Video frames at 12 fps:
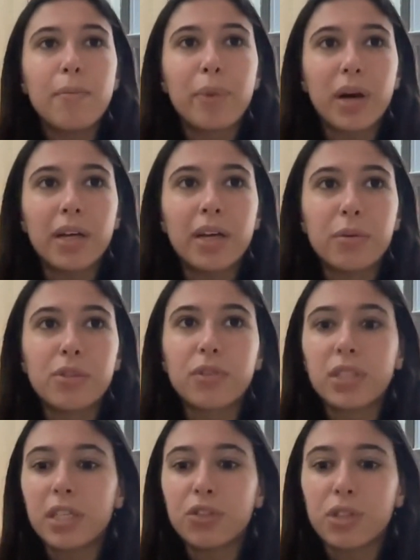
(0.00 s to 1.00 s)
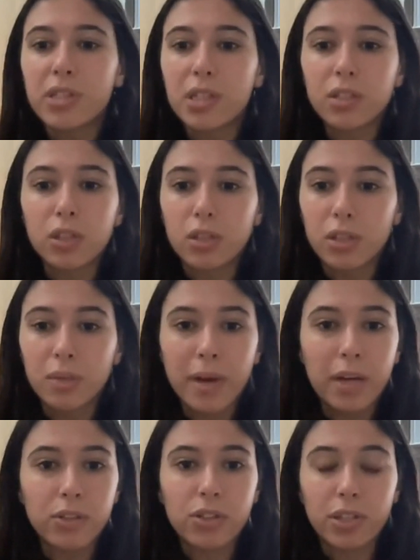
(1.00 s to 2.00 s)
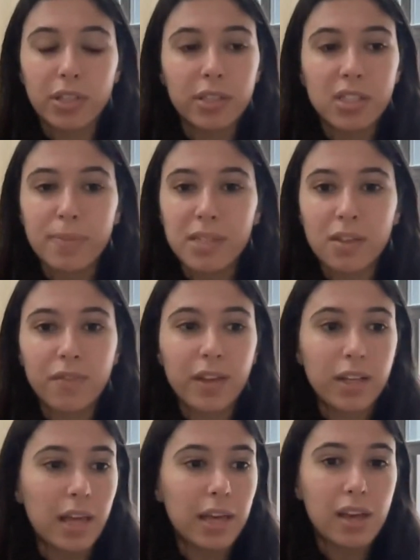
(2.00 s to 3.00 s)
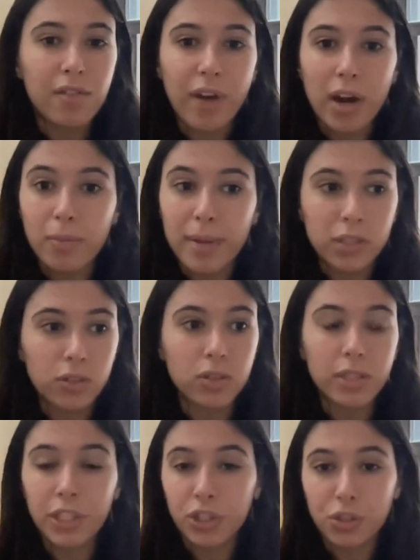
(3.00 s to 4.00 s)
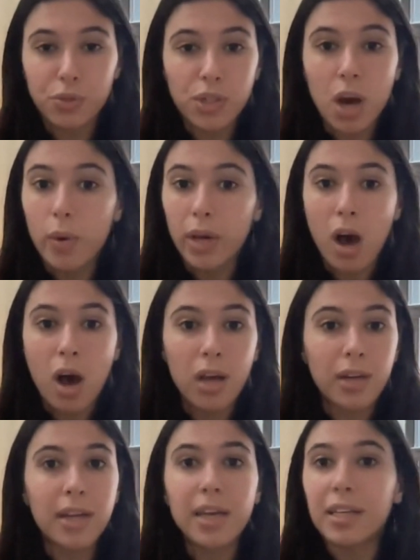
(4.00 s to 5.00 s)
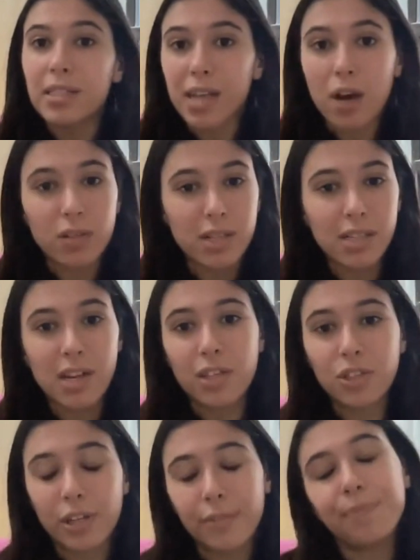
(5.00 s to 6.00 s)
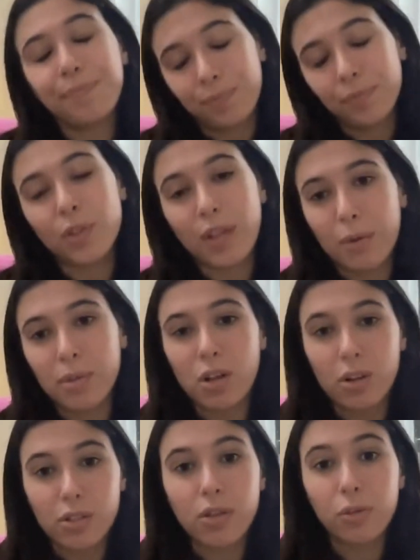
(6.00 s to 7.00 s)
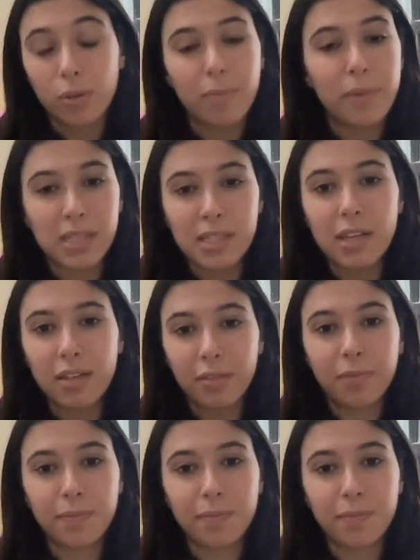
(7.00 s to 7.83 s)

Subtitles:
But it was really interesting to learn about certain specific like environmental issues going on in Southeast Asia. So that was also amazing.